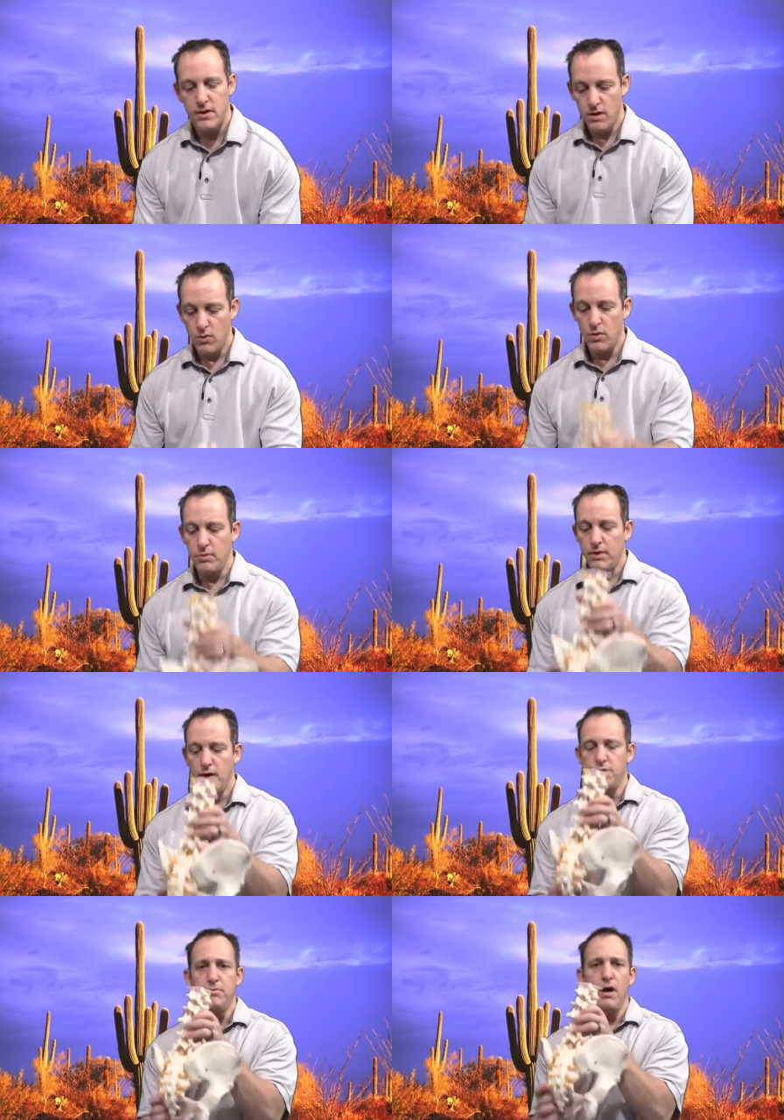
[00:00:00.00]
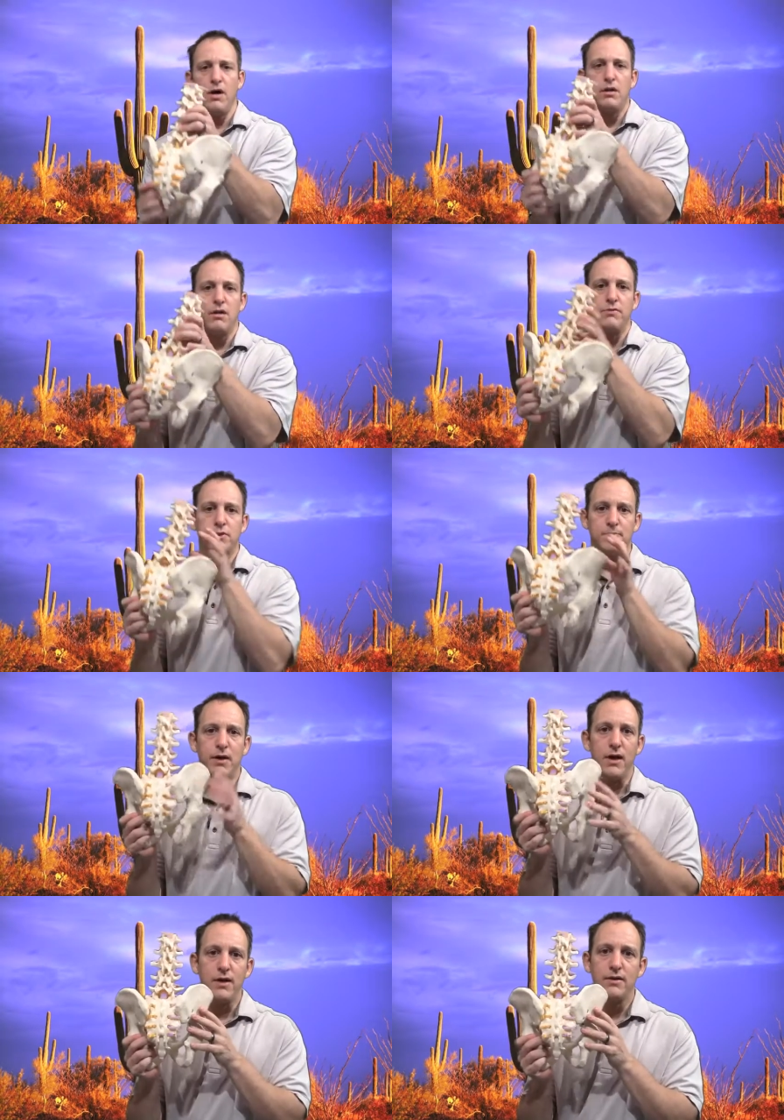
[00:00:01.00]
Well, here's a model of the
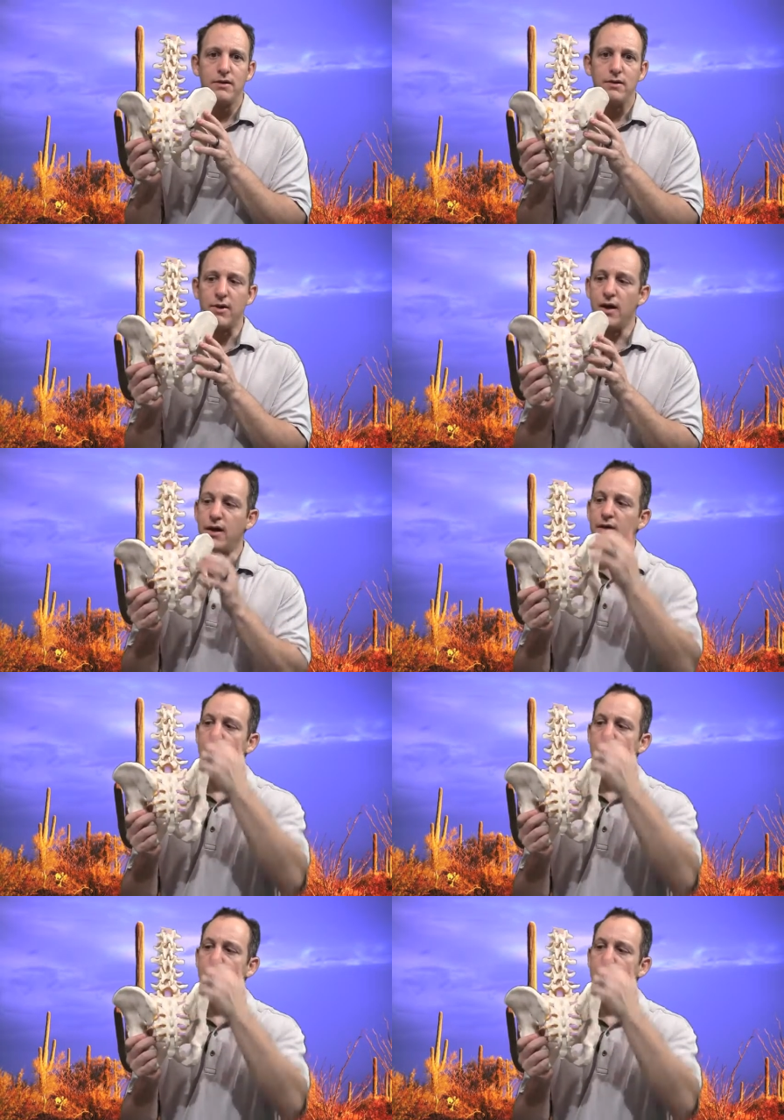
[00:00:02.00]
spine, okay?